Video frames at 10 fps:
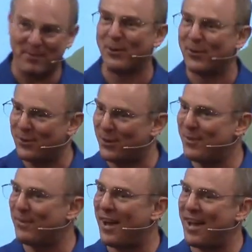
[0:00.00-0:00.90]
Verse
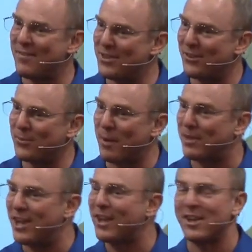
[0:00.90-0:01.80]
35, Jesus wept.
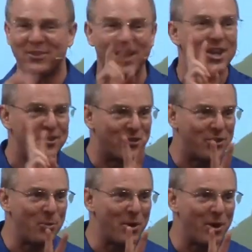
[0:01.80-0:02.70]
In English, just
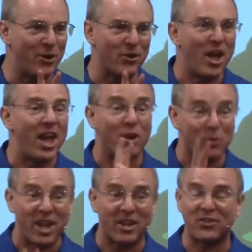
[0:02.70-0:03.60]
2 words. In
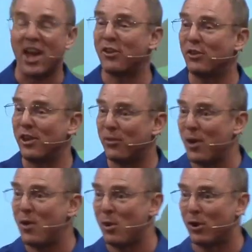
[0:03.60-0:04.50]
Greek, it's actually
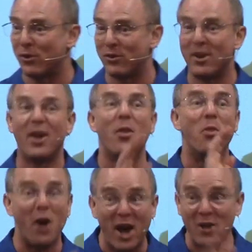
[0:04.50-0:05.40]
3 words.
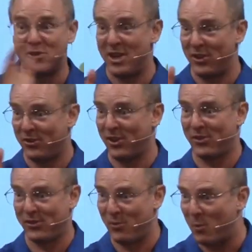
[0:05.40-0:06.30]
The
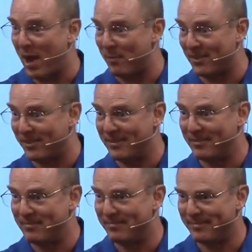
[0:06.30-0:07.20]
Jesus wept.
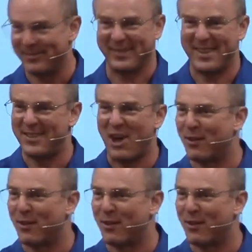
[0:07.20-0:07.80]
They talk